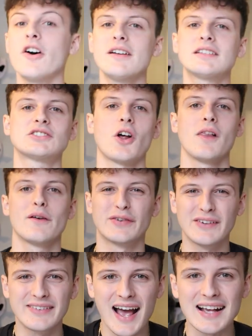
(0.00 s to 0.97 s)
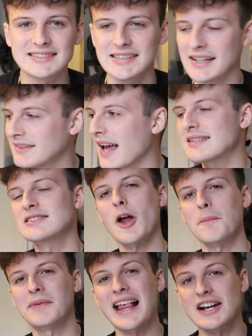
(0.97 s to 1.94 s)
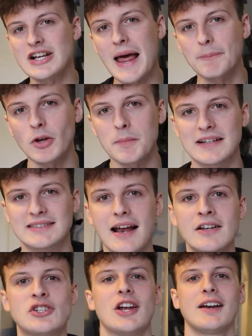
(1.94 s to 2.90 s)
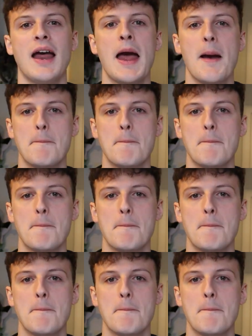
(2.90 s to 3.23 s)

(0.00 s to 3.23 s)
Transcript: not install the fantastic desktop slash laptop extension,